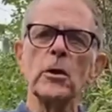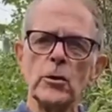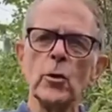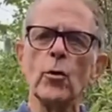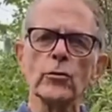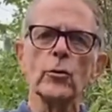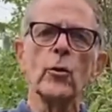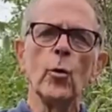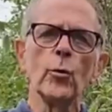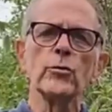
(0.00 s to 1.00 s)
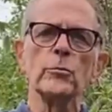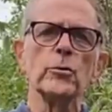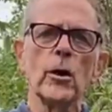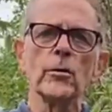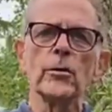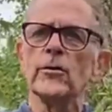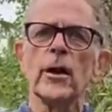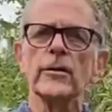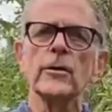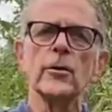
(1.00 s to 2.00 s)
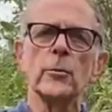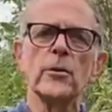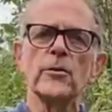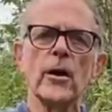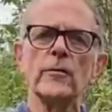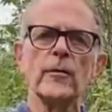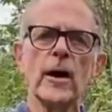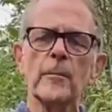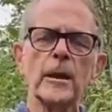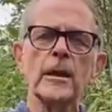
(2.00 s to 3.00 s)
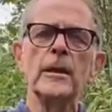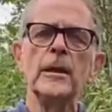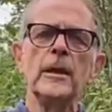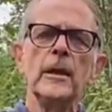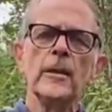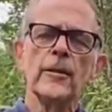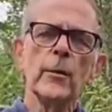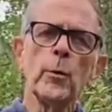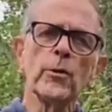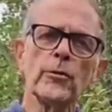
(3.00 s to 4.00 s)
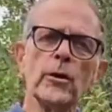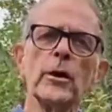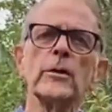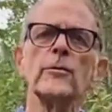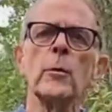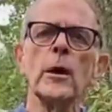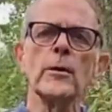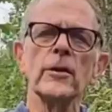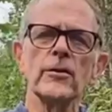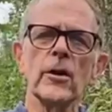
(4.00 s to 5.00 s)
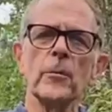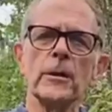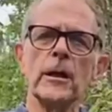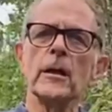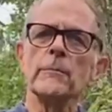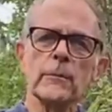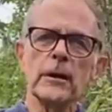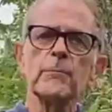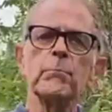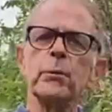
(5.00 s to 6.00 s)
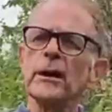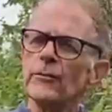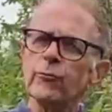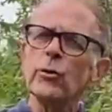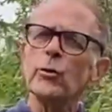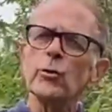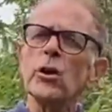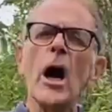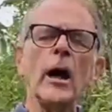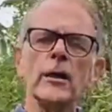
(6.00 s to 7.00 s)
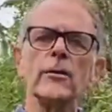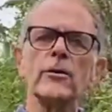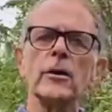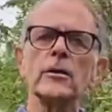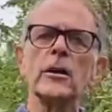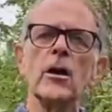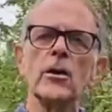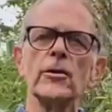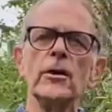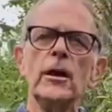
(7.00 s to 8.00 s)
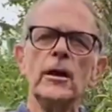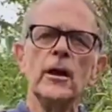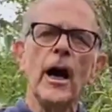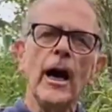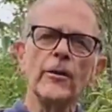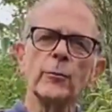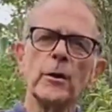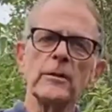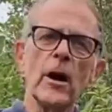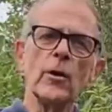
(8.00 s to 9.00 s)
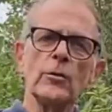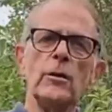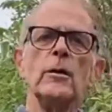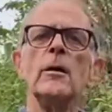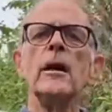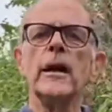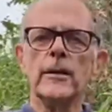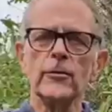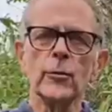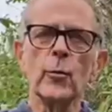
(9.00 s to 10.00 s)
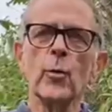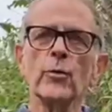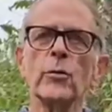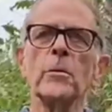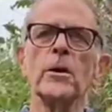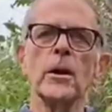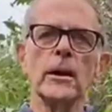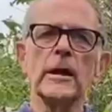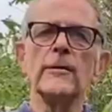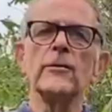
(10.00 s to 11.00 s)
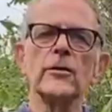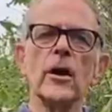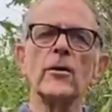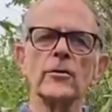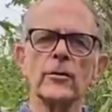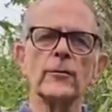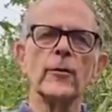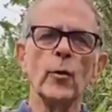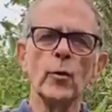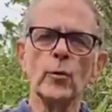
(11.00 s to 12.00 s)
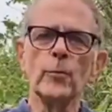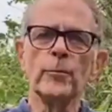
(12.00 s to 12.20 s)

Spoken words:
are not autumn crocus, nothing to do with the same family. They're worth doing as well at this time of year. Brings real colour to your garden as we go into autumn and the leaves start to fall.